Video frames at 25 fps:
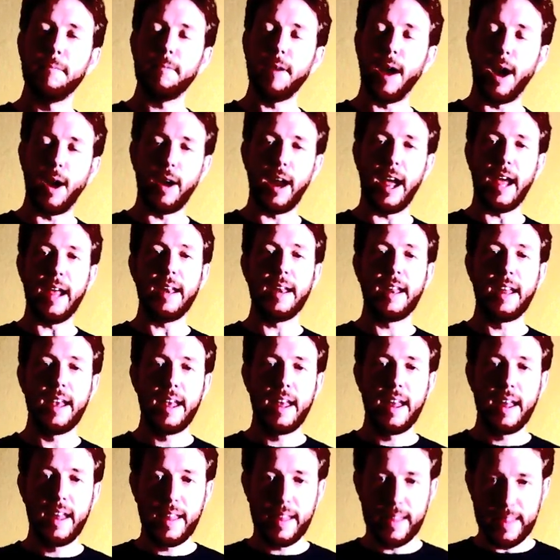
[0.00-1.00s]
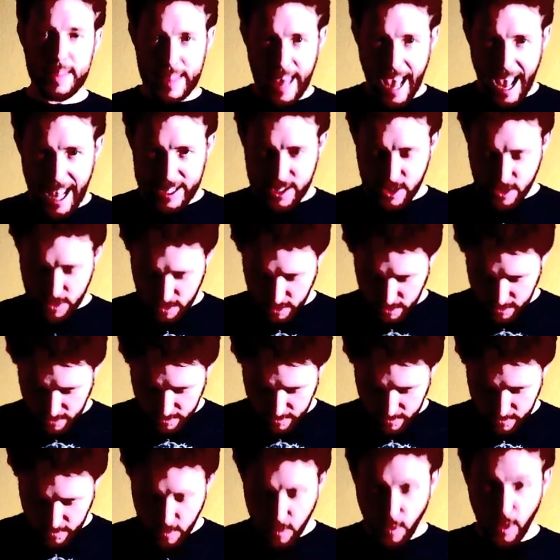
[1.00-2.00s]
All right, that's
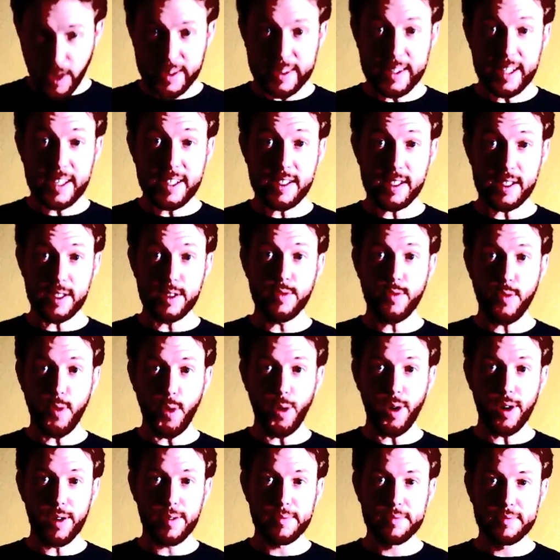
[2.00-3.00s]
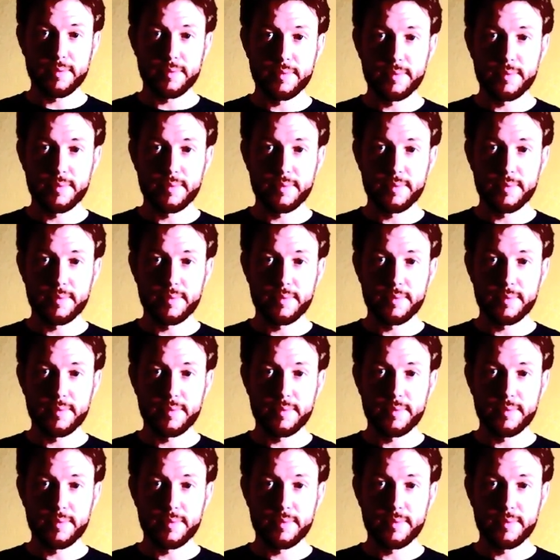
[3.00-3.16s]
what this is for.